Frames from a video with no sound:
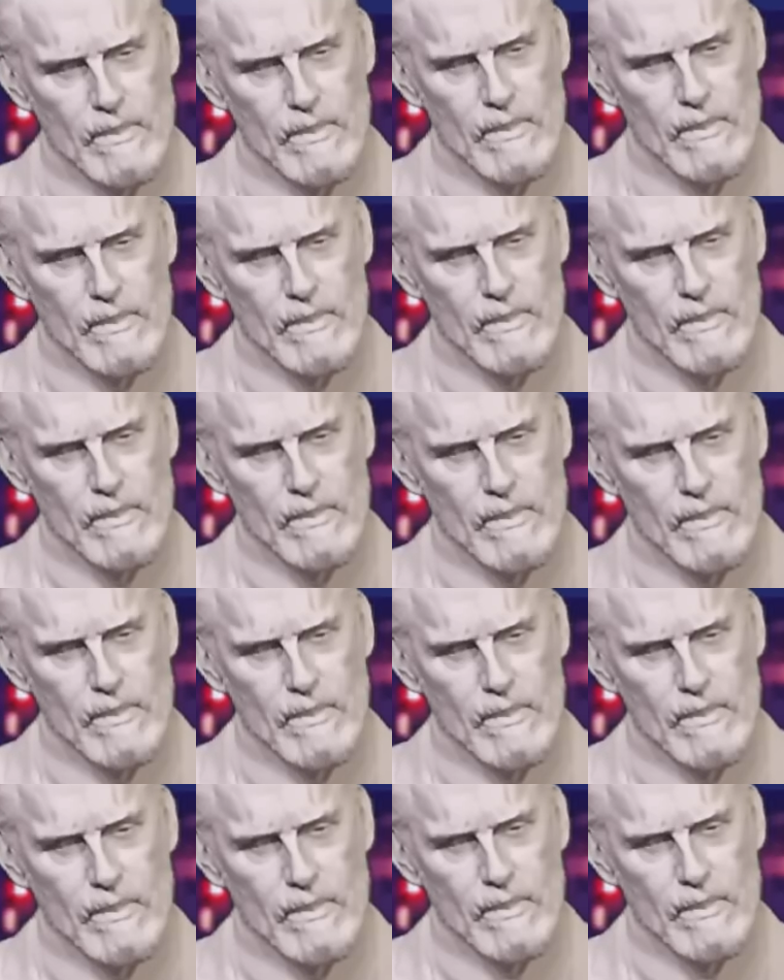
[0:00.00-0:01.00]

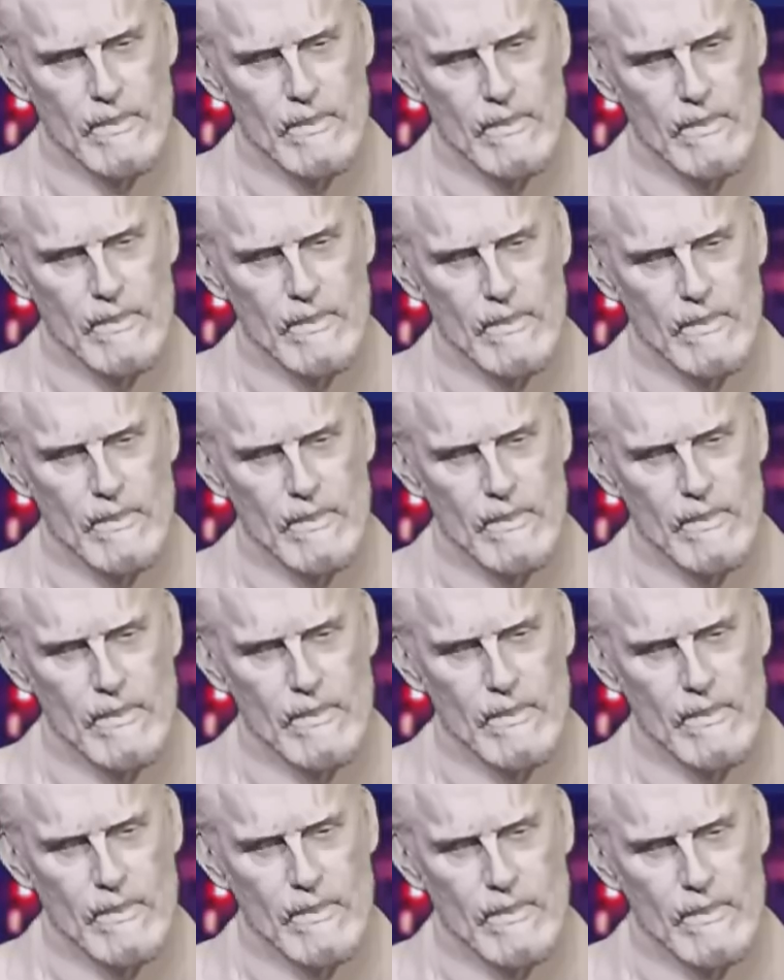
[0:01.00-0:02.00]

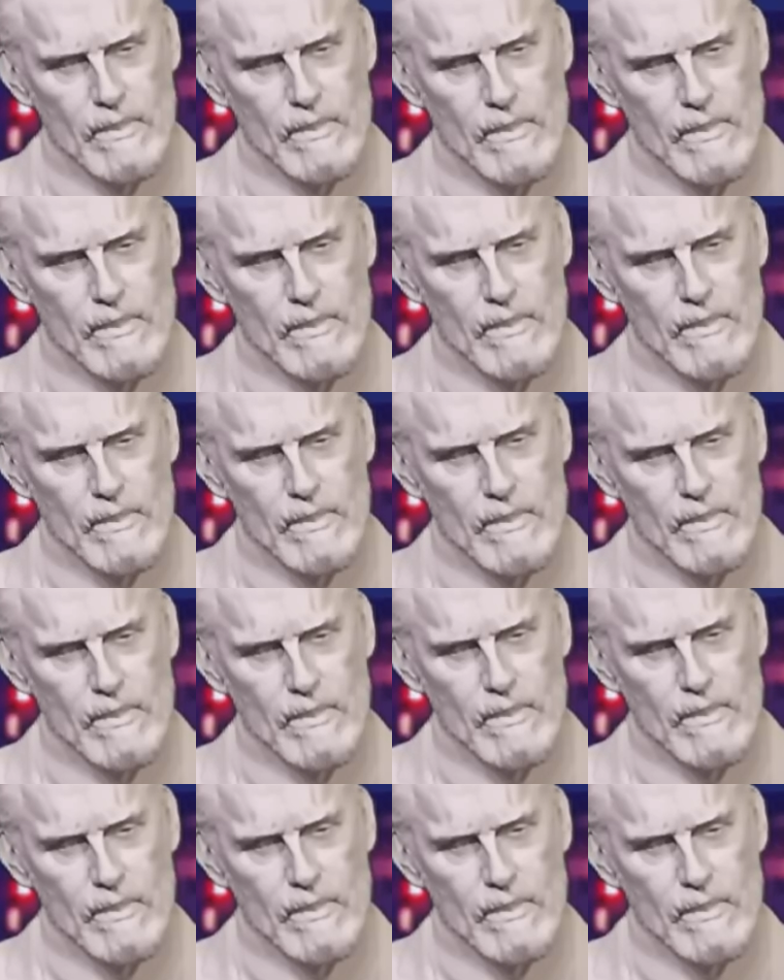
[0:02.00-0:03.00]

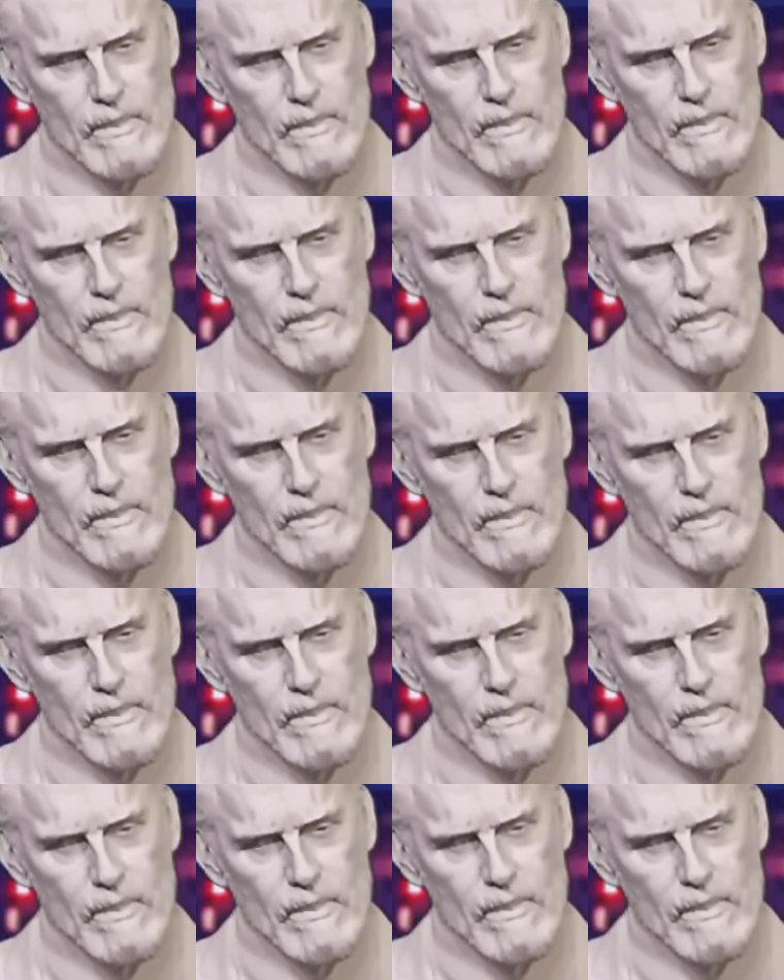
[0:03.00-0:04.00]

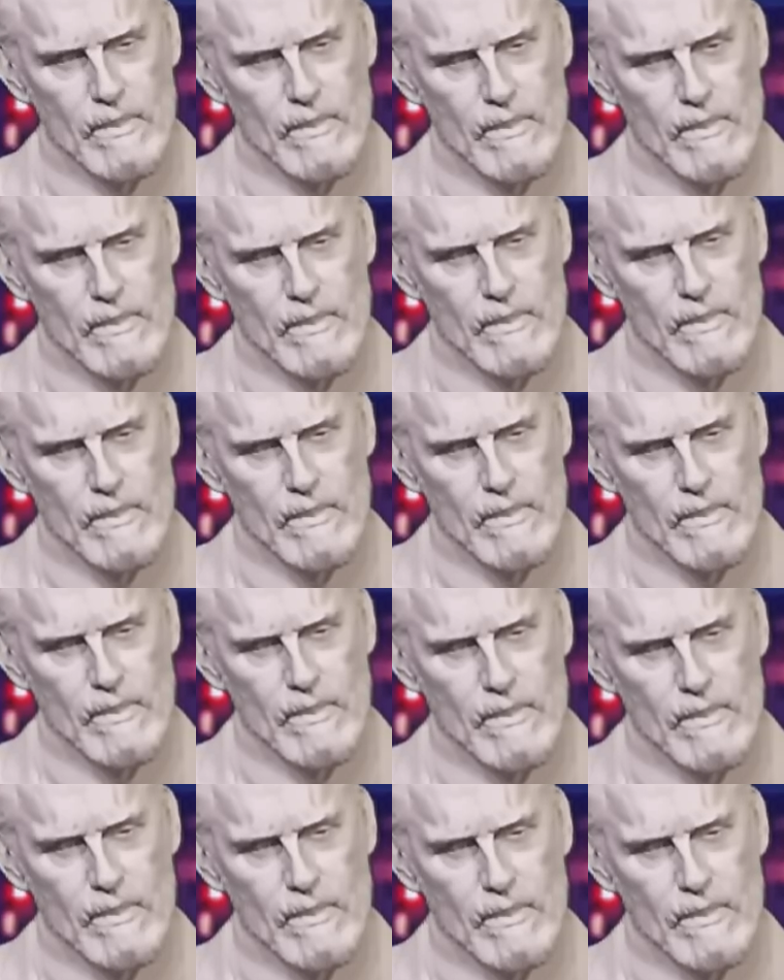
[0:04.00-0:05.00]

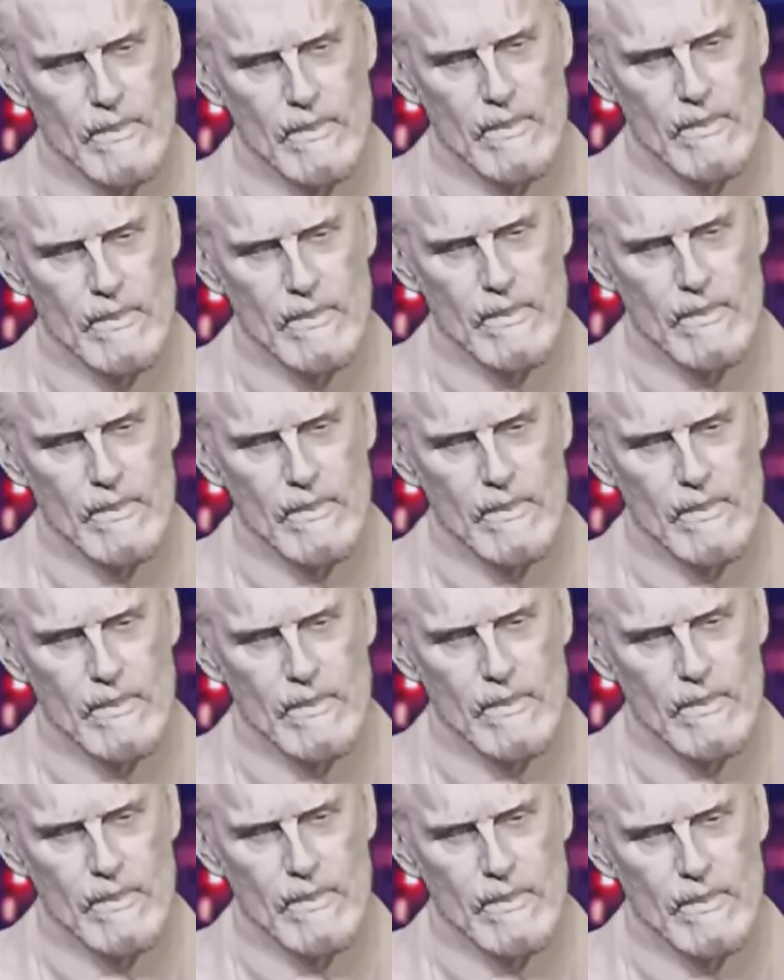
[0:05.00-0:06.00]

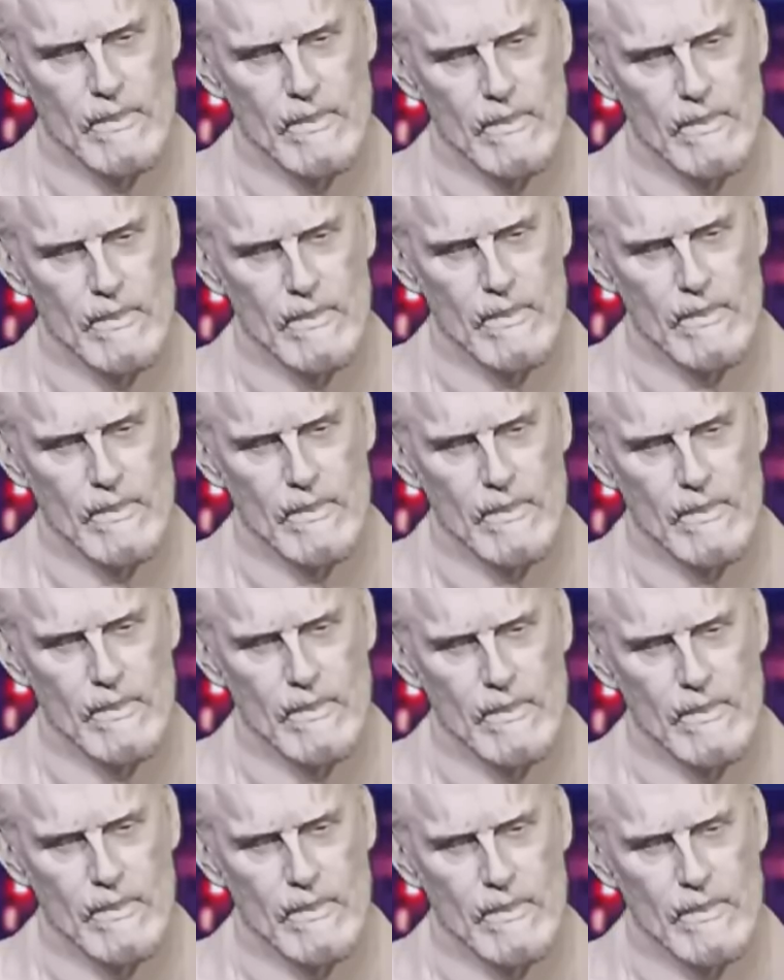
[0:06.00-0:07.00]

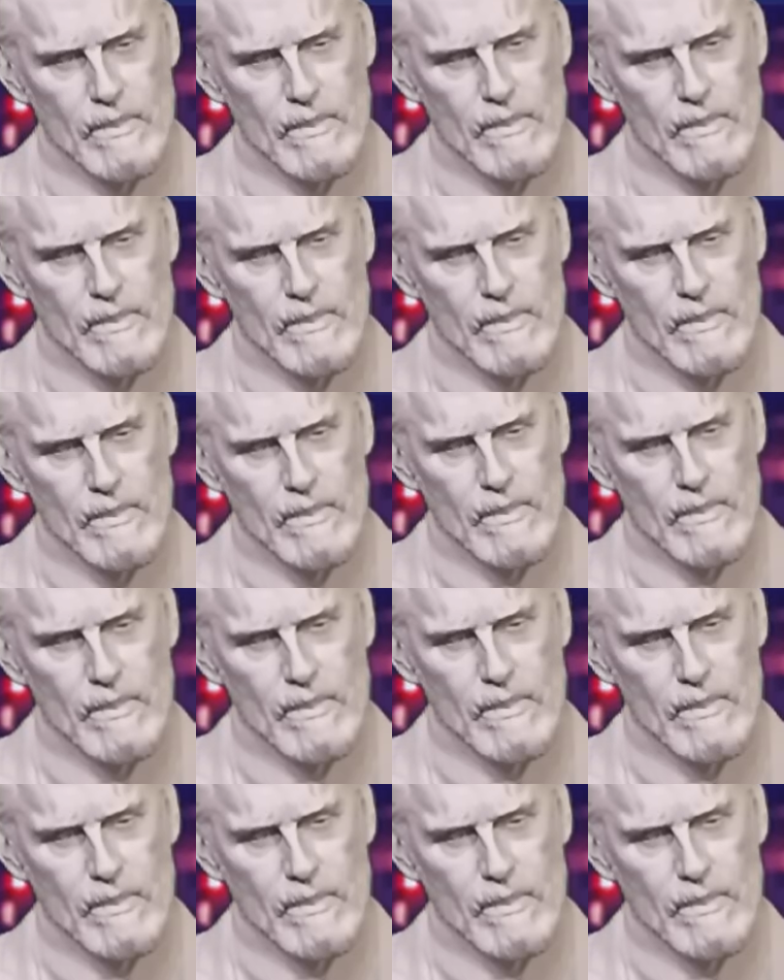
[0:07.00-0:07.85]
(silent)